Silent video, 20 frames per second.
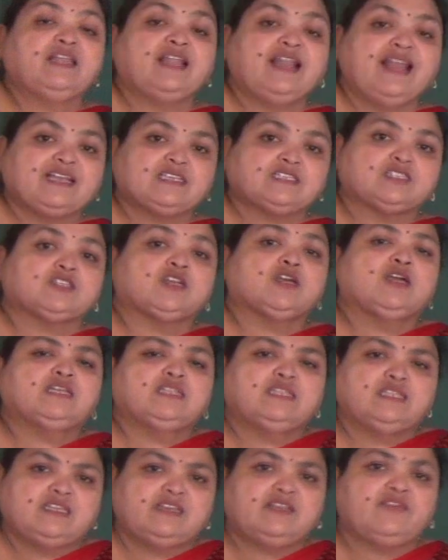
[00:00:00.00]
the next,
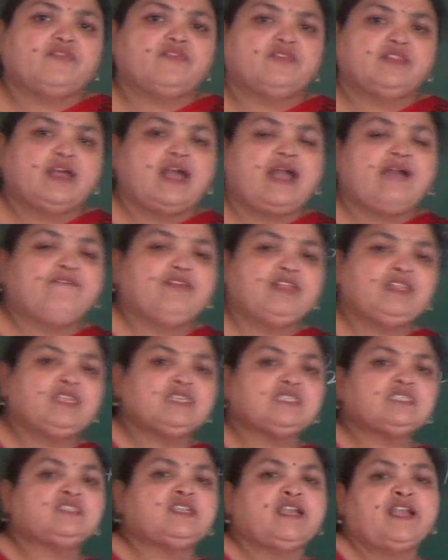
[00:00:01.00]
with the
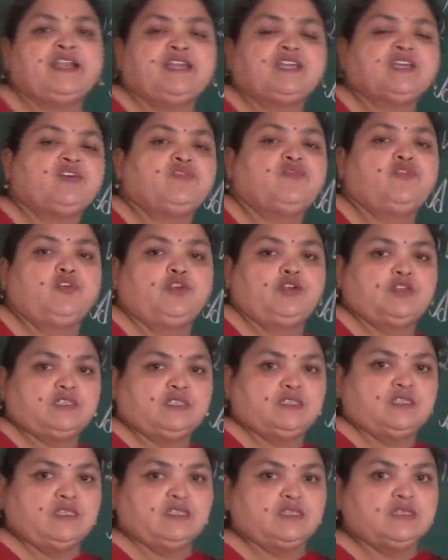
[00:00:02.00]
study of
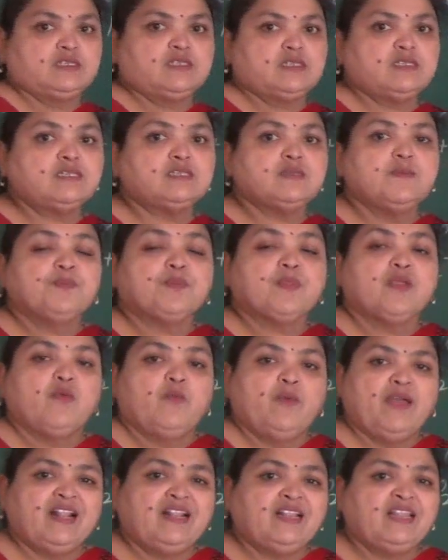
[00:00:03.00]
photosynthesis,
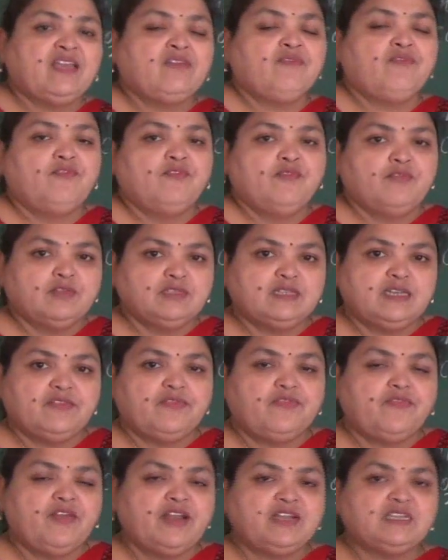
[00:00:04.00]
when
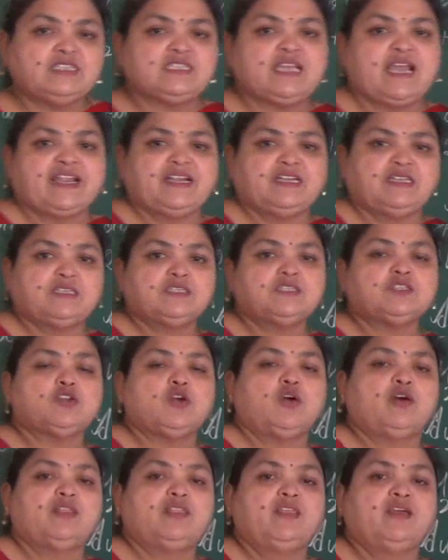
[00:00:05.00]
different scientists
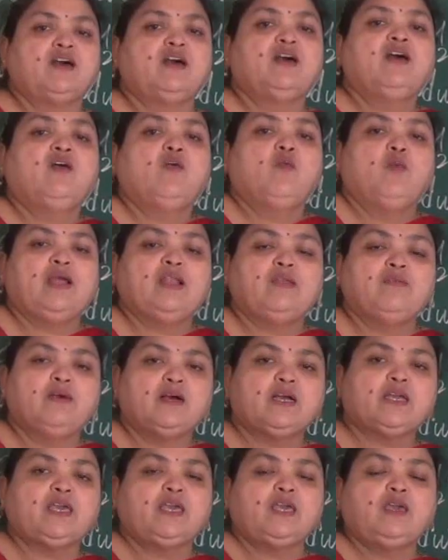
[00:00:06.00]
while
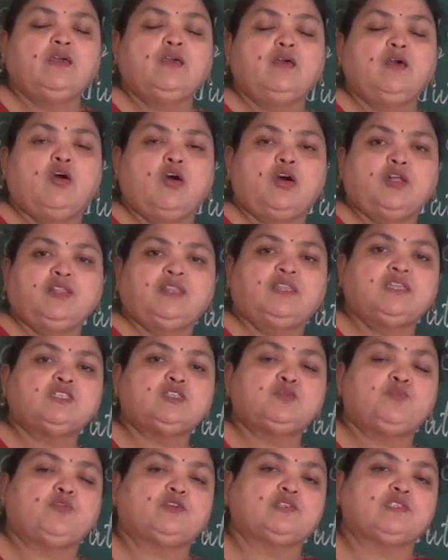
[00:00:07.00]
working on
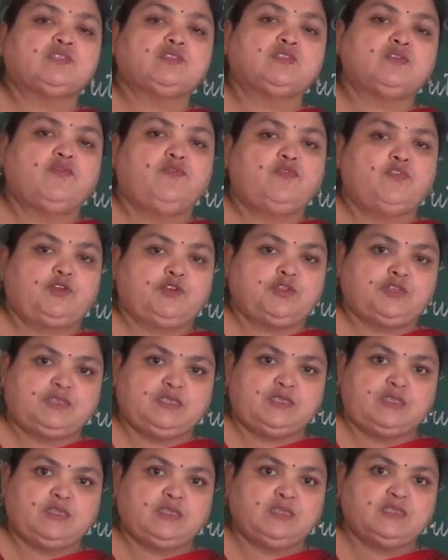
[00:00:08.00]
this process of
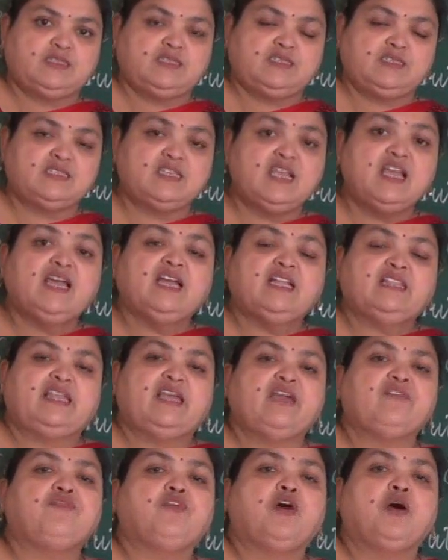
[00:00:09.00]
photosynthesis,
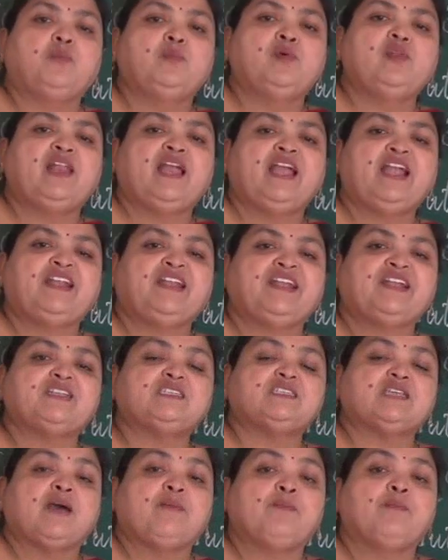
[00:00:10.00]
they formulated
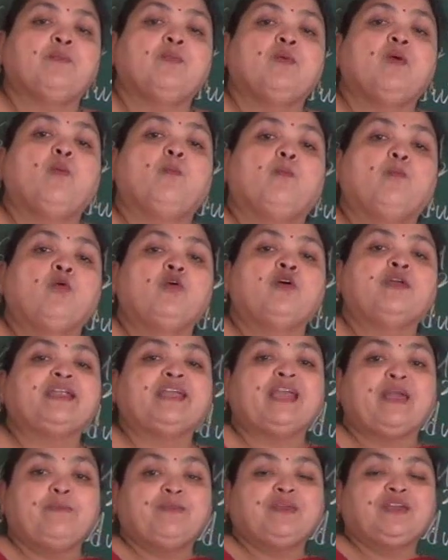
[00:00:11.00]
some more
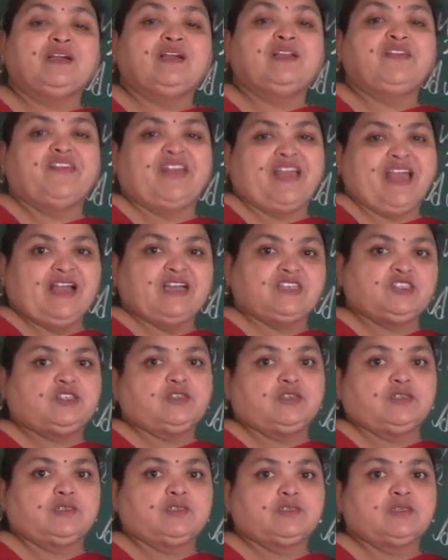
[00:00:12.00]
chemical
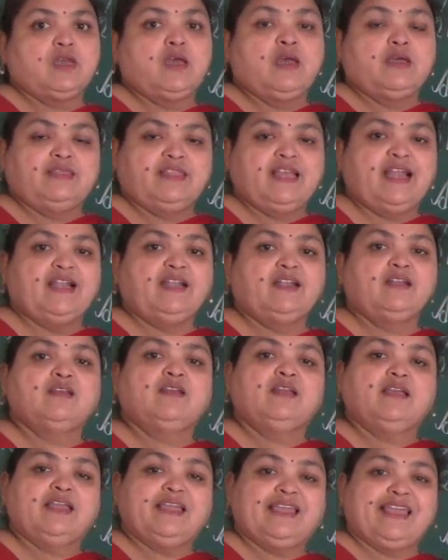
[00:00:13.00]
reactions
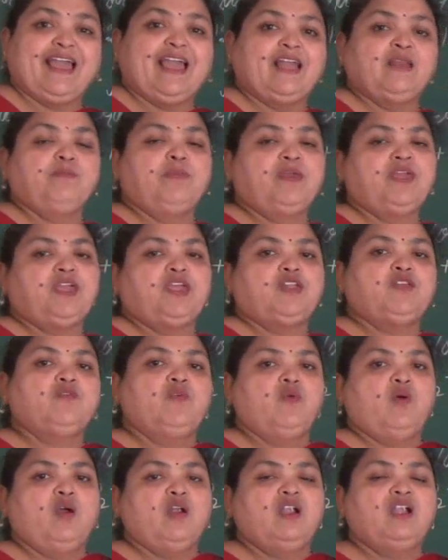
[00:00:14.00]
that can be
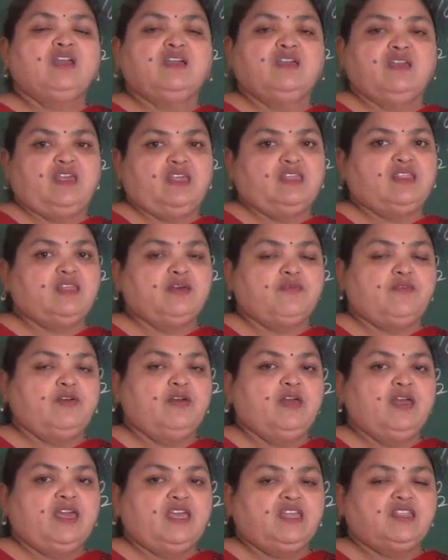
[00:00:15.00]
involved
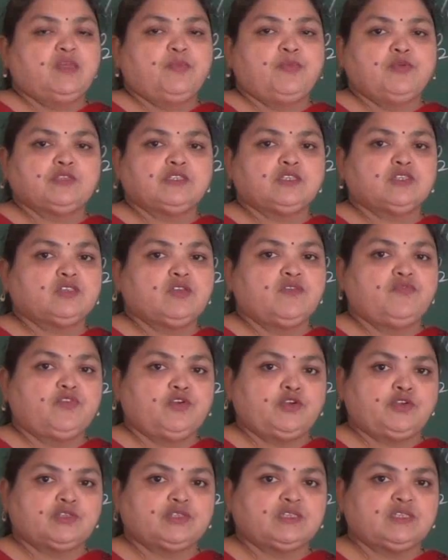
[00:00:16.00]
in the process of
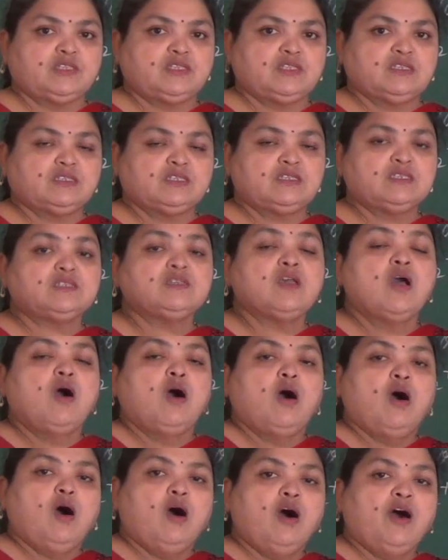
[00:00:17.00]
photosynthesis,
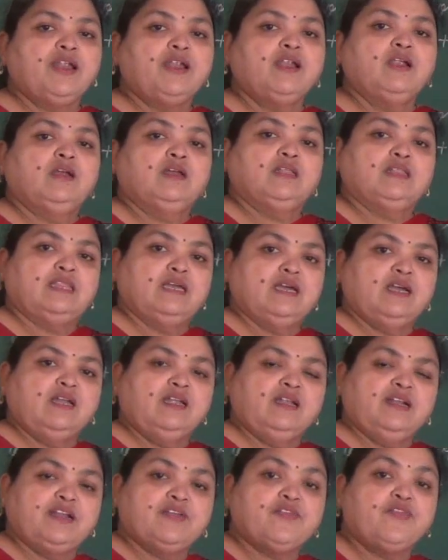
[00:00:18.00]
or
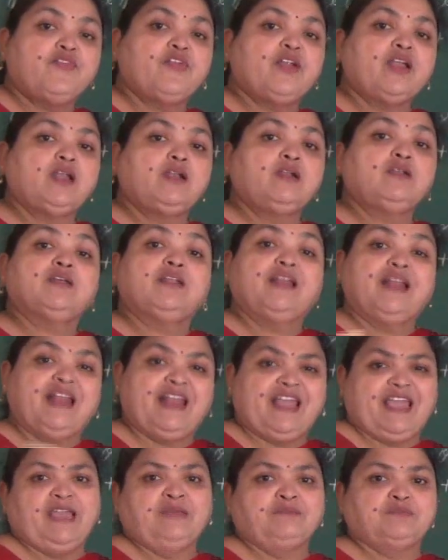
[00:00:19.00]
the different
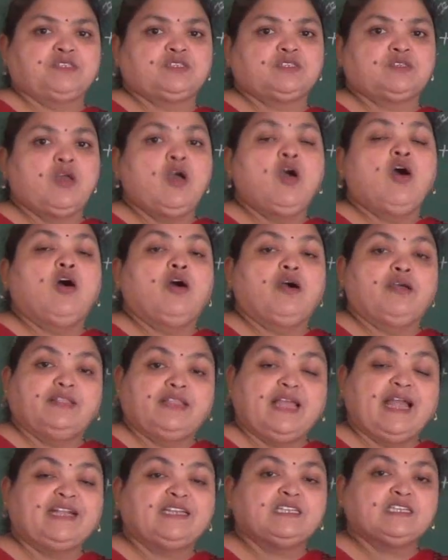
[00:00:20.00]
names
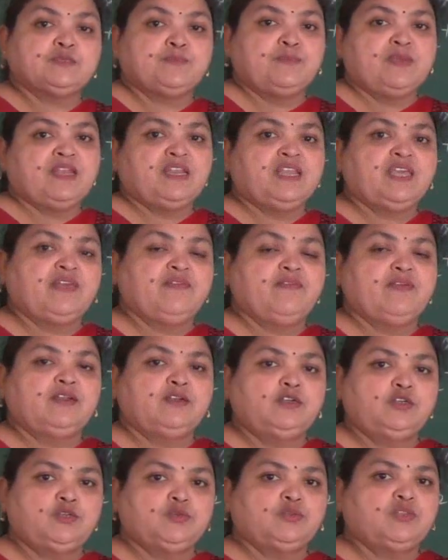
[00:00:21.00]
that is being
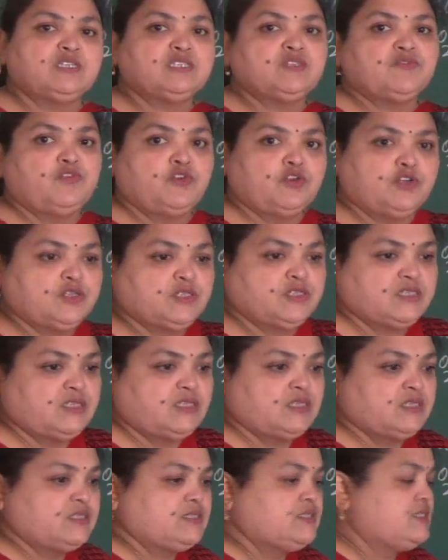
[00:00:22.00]
given to this
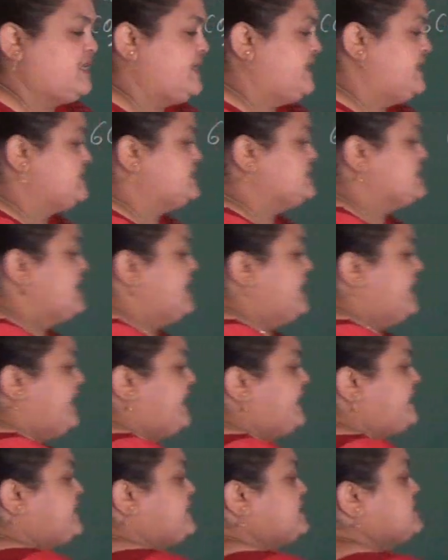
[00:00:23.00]
photosynthesis.
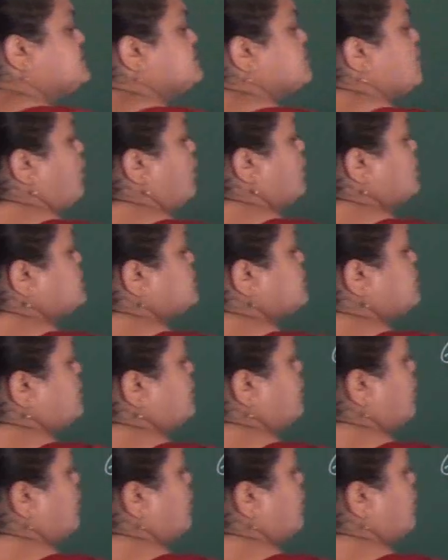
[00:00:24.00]
It is also